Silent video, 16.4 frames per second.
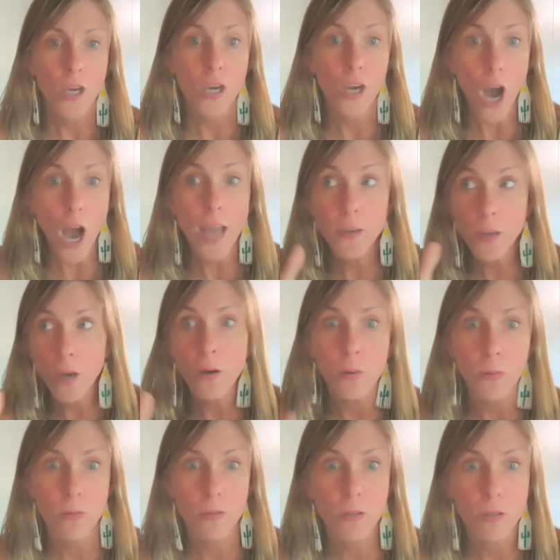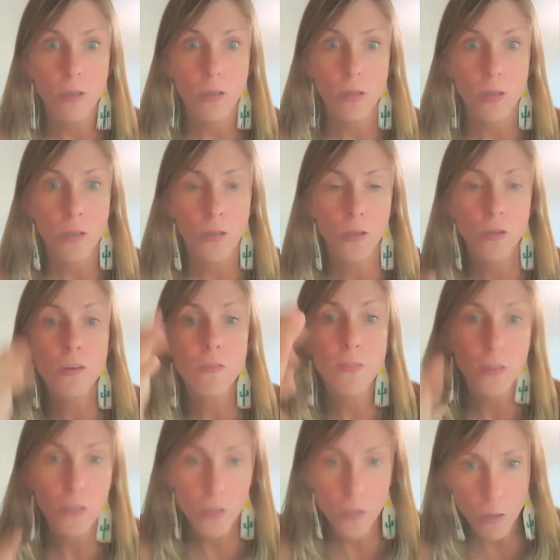God knows, the
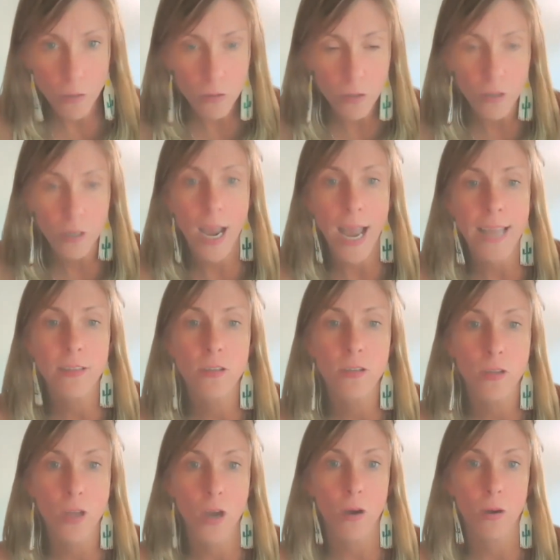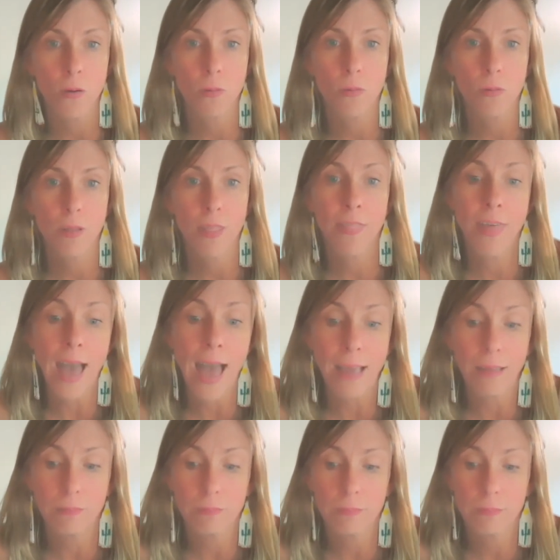universe knows, your guides know
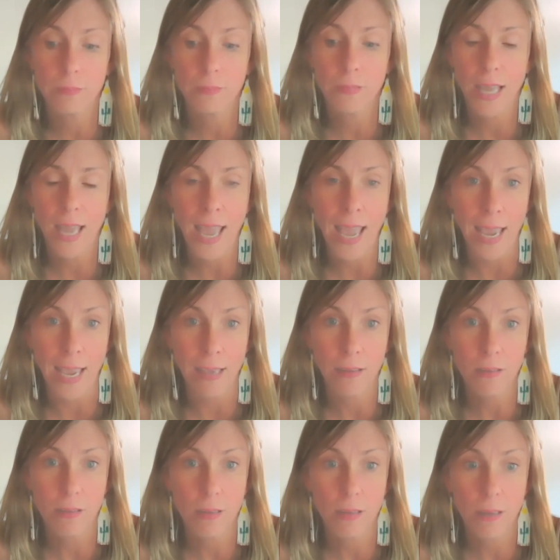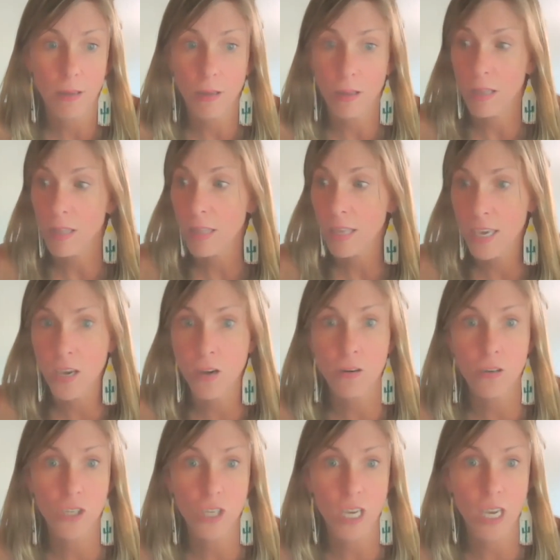that, hey, he or
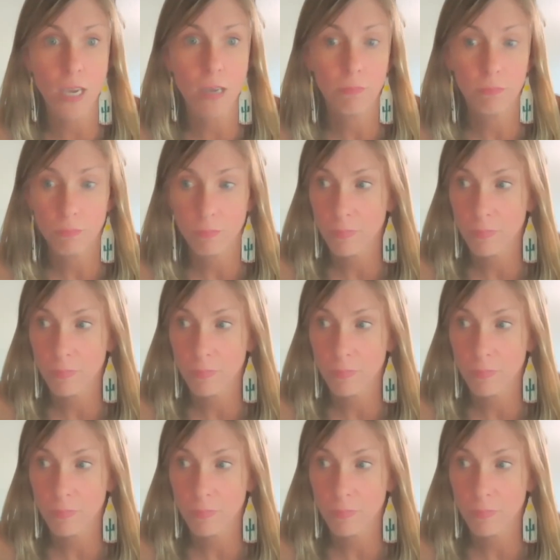she,